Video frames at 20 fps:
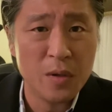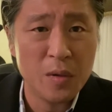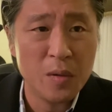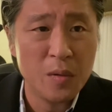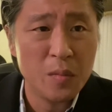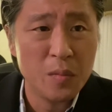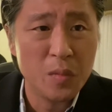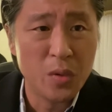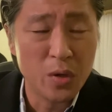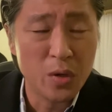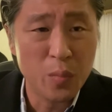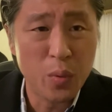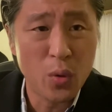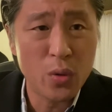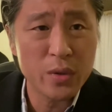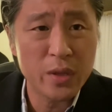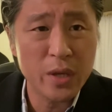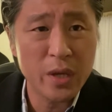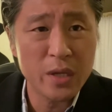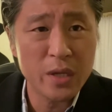but the
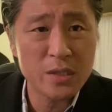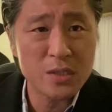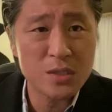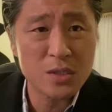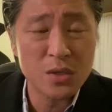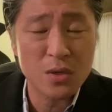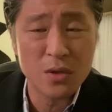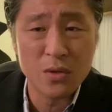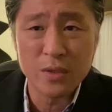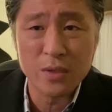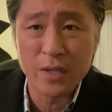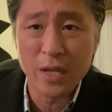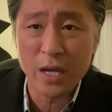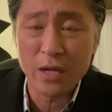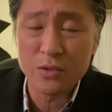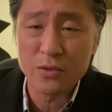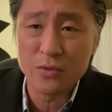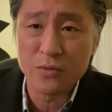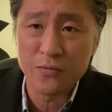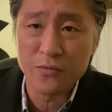important thing is
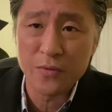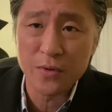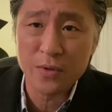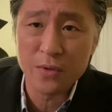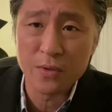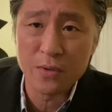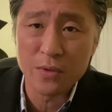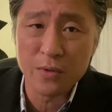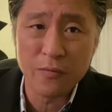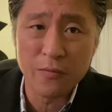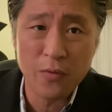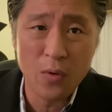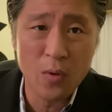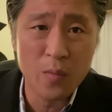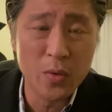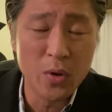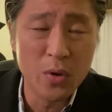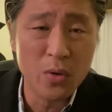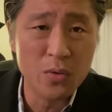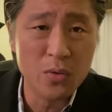not to feel the
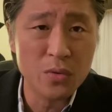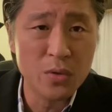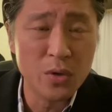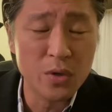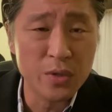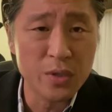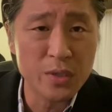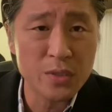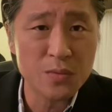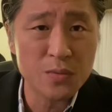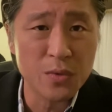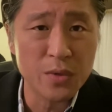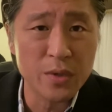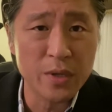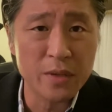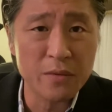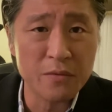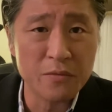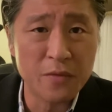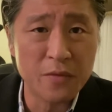FOMO on this one
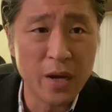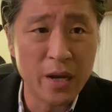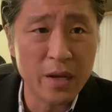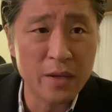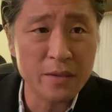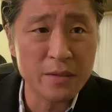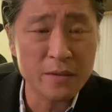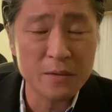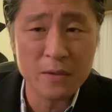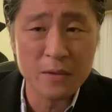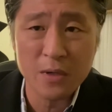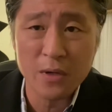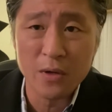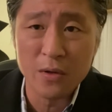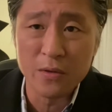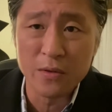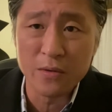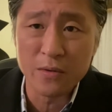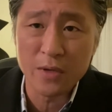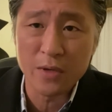and find
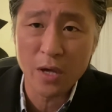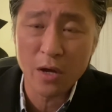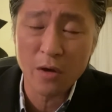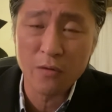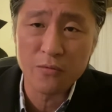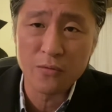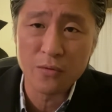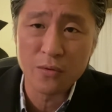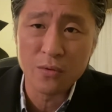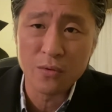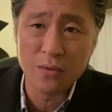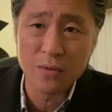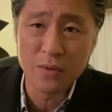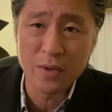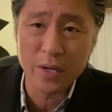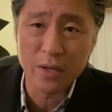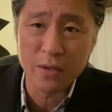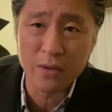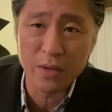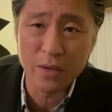the careful
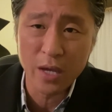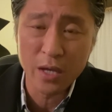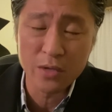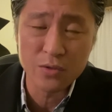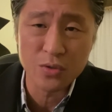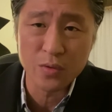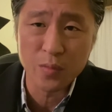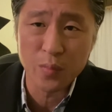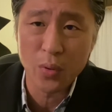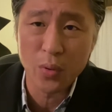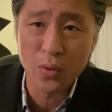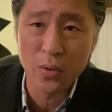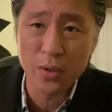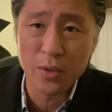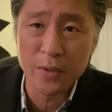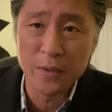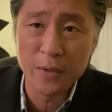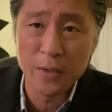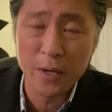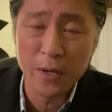like the entry
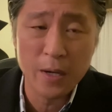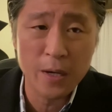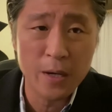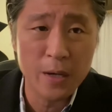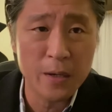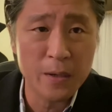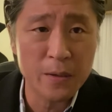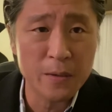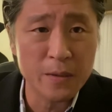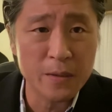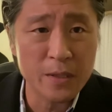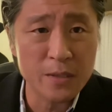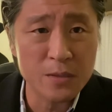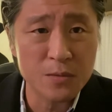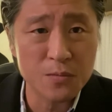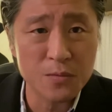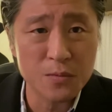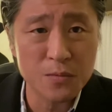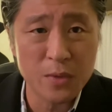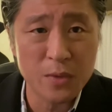point.
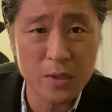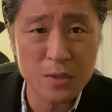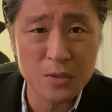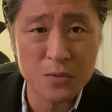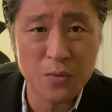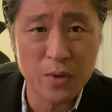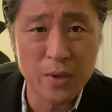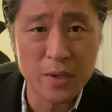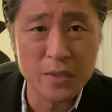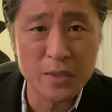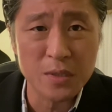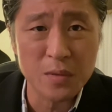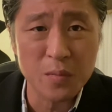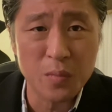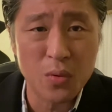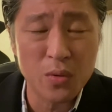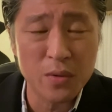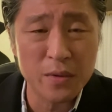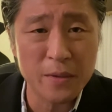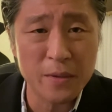That is what is
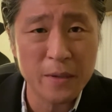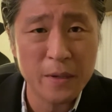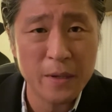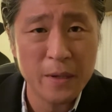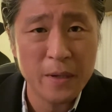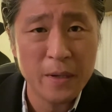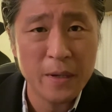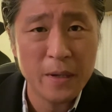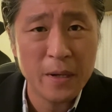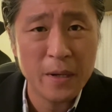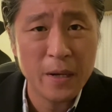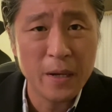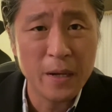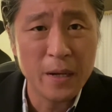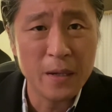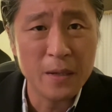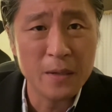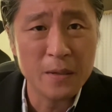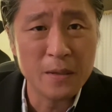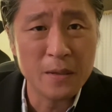important.
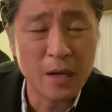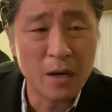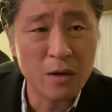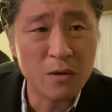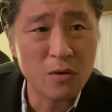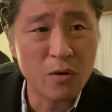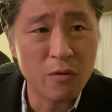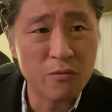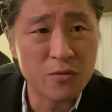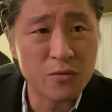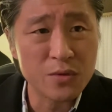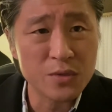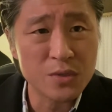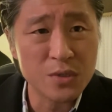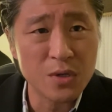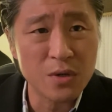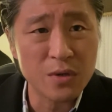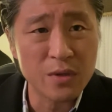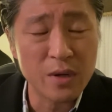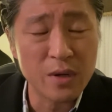And I'll of course to
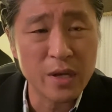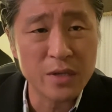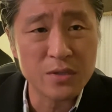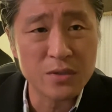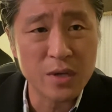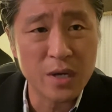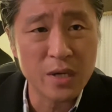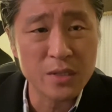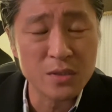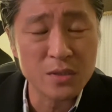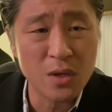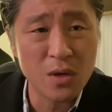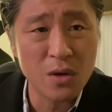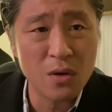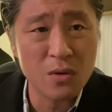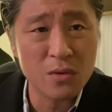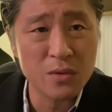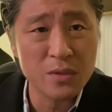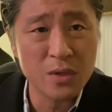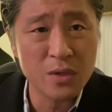let you guys
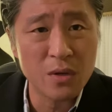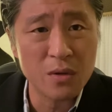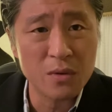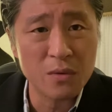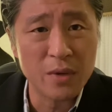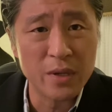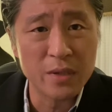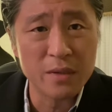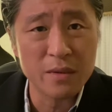know what